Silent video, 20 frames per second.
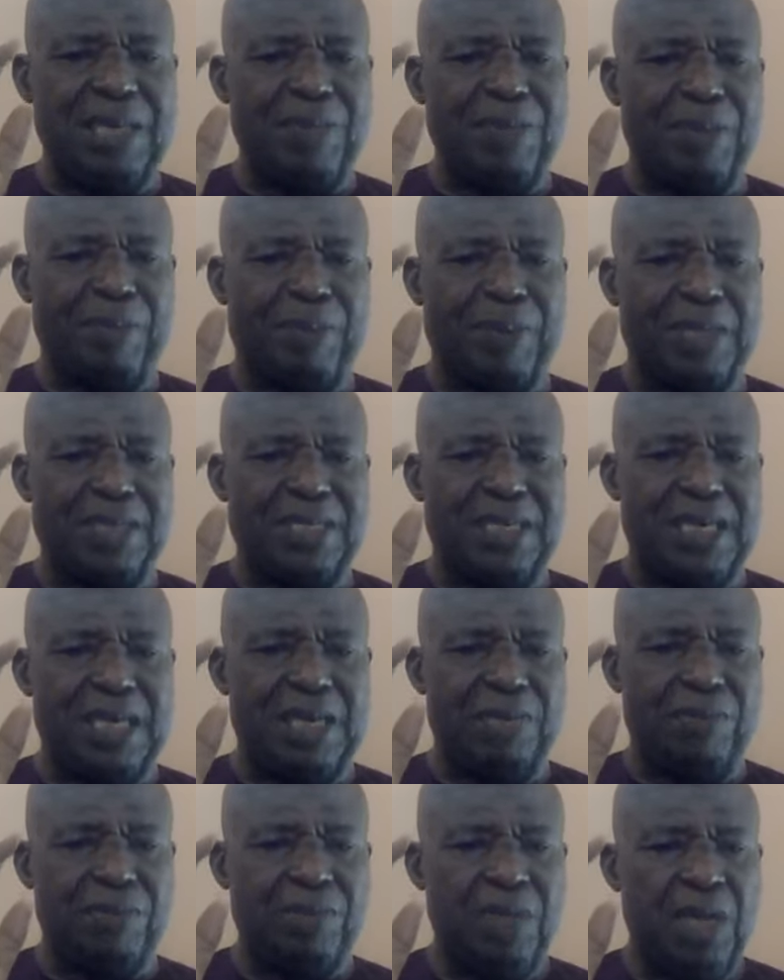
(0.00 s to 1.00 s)
depressing
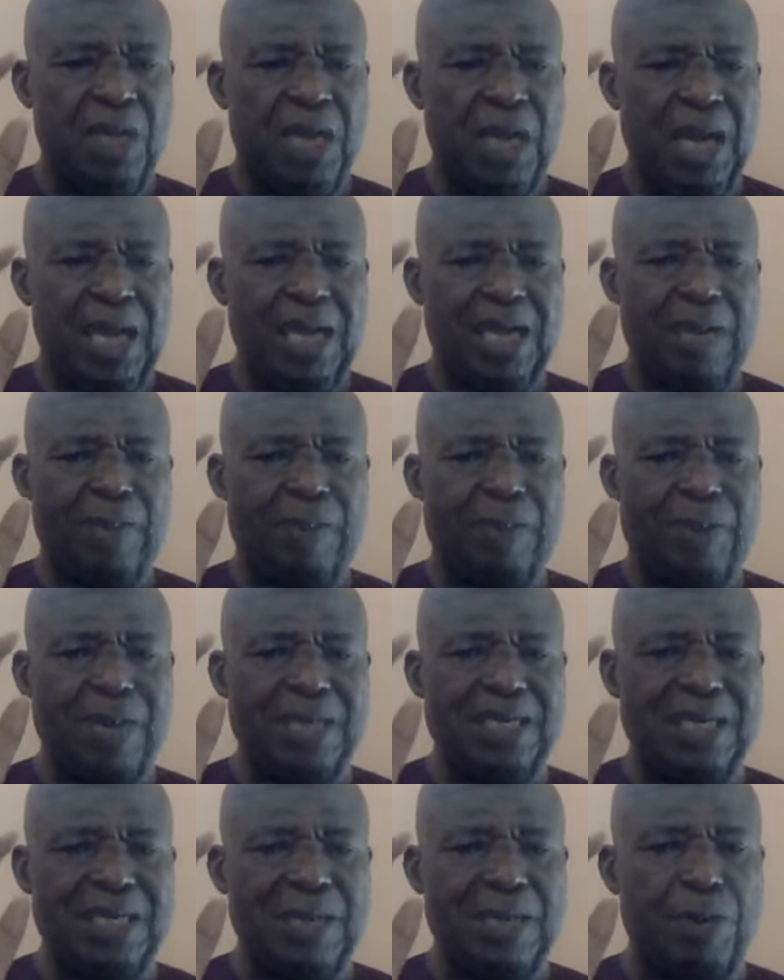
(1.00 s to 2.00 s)
them, and
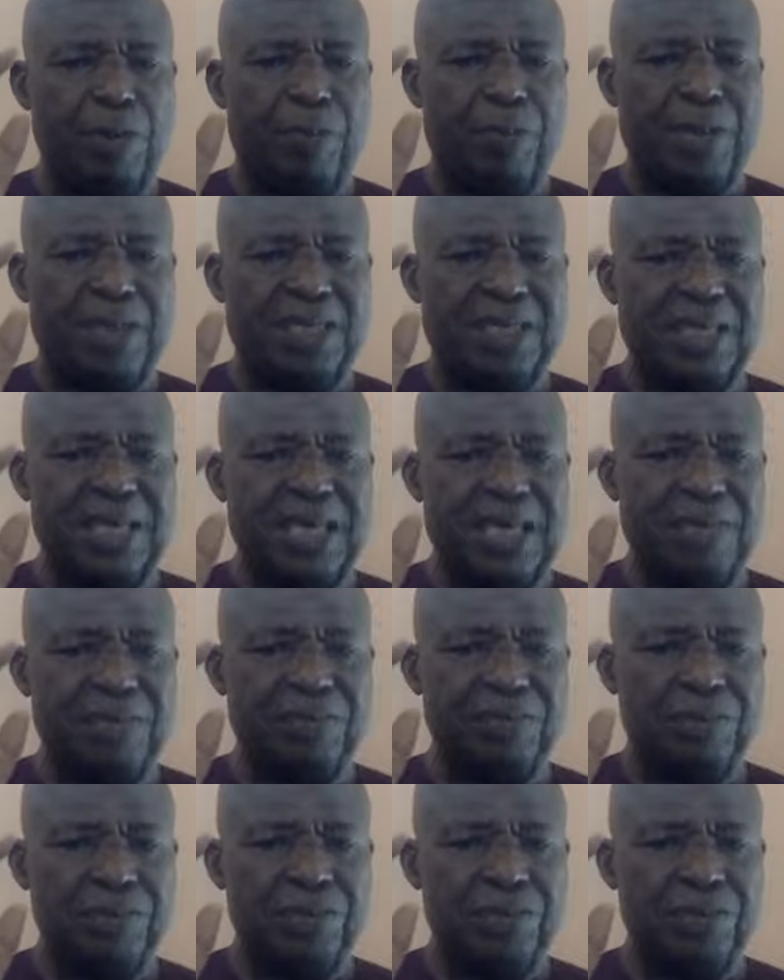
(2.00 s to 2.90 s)
depressing them, oppressing them.